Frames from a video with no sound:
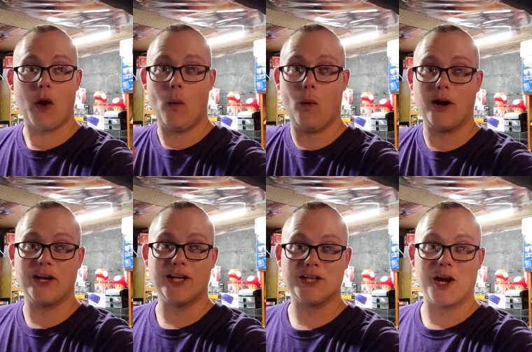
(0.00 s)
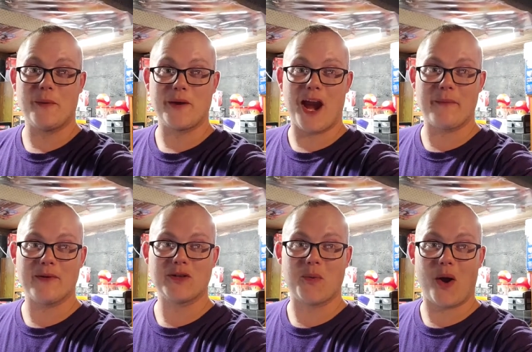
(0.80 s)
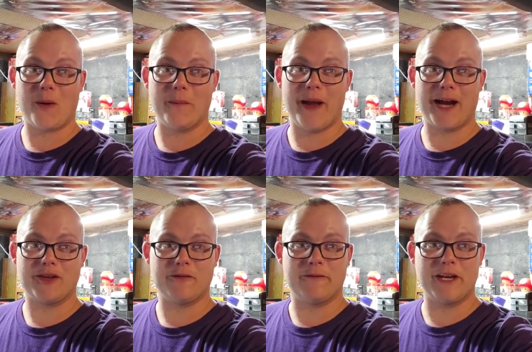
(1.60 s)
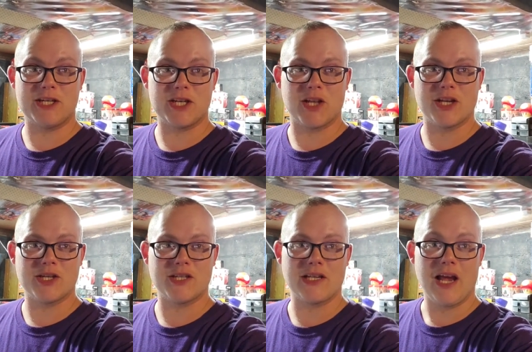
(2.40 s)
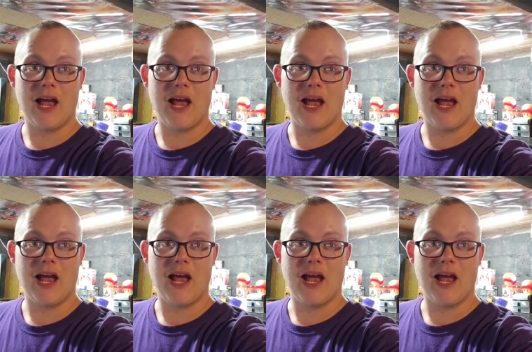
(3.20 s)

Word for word: What is up, gamers? Welcome back to V G Legends.